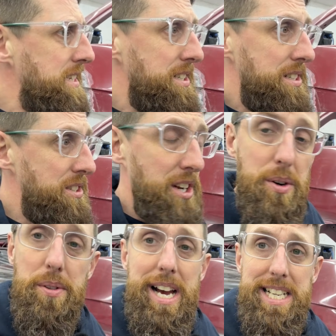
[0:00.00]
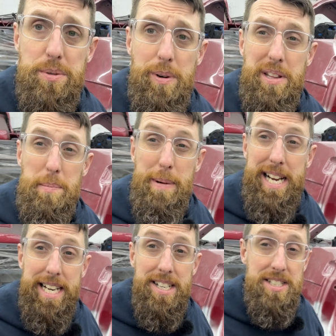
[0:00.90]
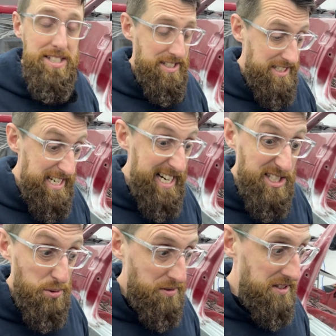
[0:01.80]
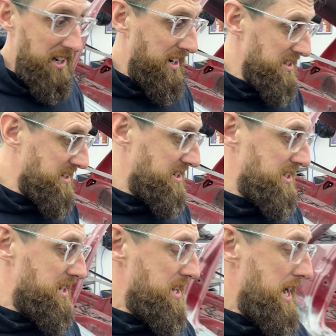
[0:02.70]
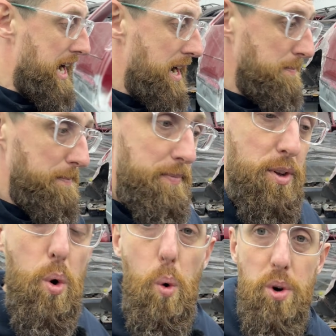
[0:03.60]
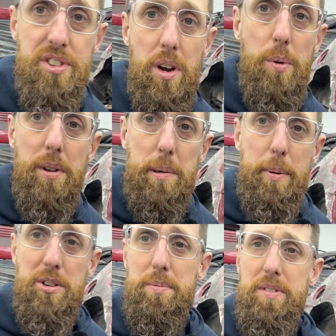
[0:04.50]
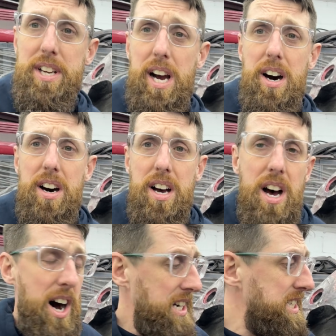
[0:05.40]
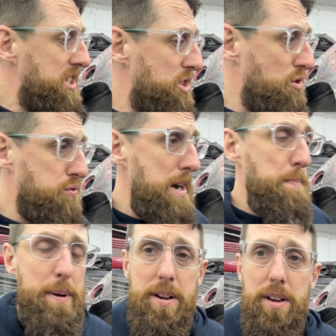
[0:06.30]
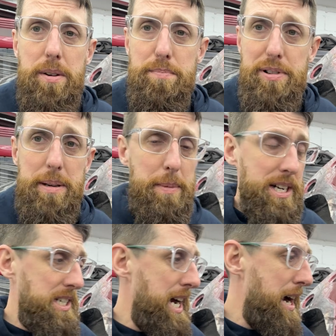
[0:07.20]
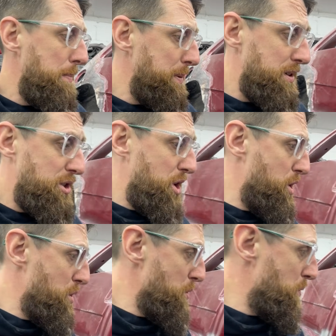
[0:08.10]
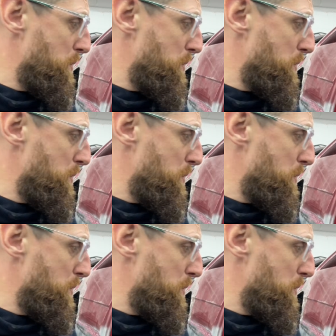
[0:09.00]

So that is one of the main next sort of tasks. Also, the bottom of the car, I did strip pretty much up to